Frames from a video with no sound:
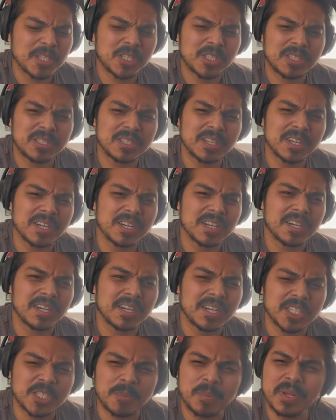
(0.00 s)
uh, a
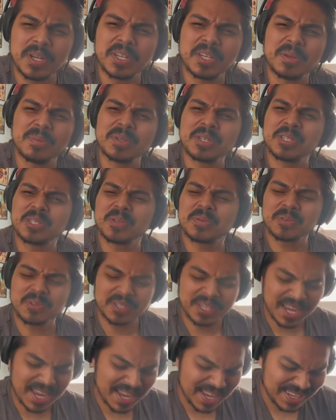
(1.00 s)
spitting image of your
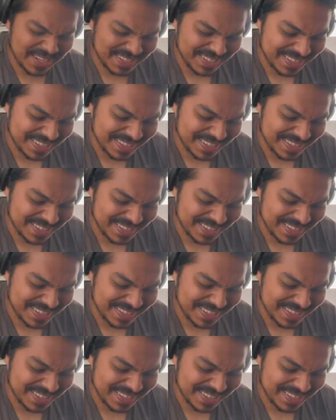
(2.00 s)
dad and